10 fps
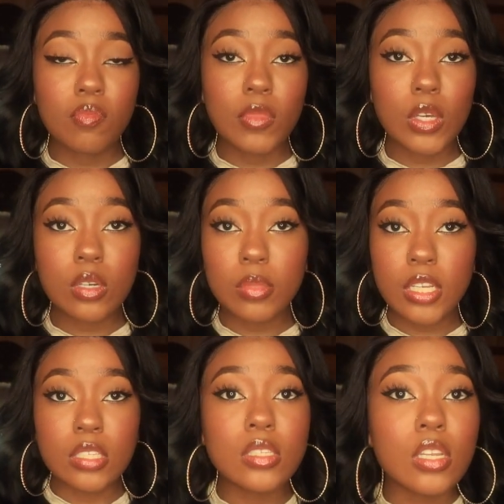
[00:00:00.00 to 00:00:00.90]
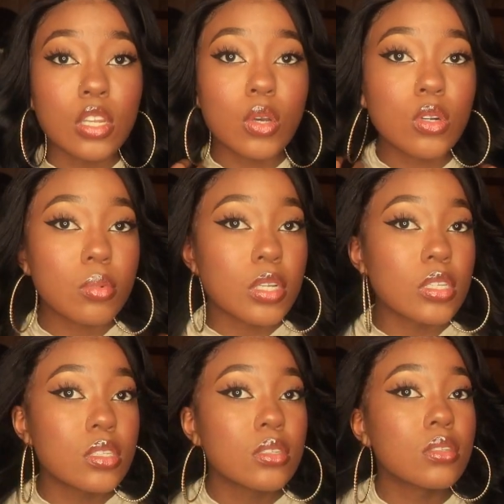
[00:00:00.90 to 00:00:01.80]
no complaints, no
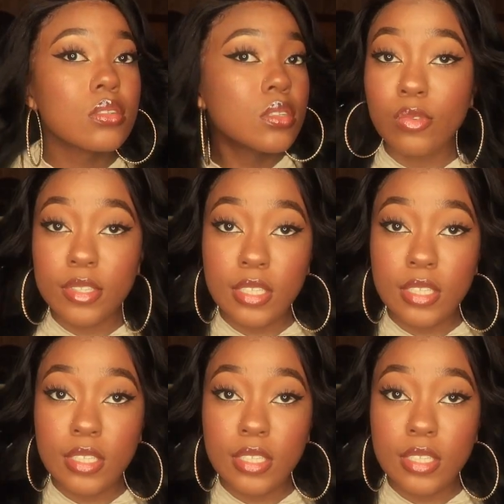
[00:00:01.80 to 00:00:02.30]
complaints. We'll